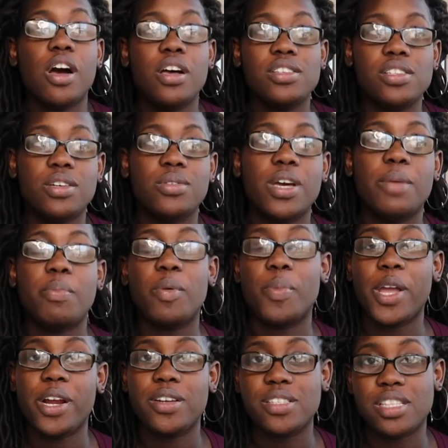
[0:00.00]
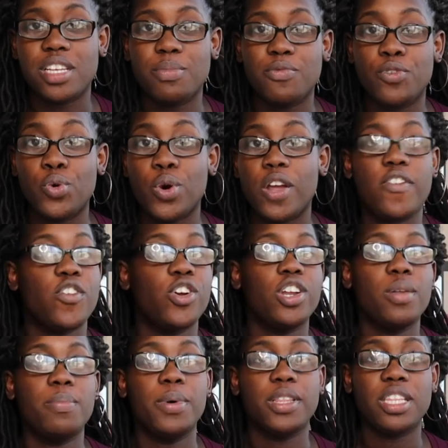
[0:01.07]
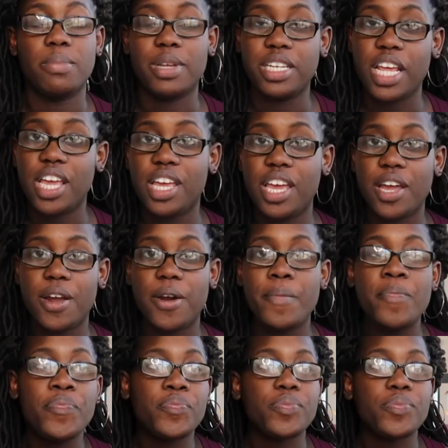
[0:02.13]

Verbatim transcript: also it prepares them for if you're going to put them in daycare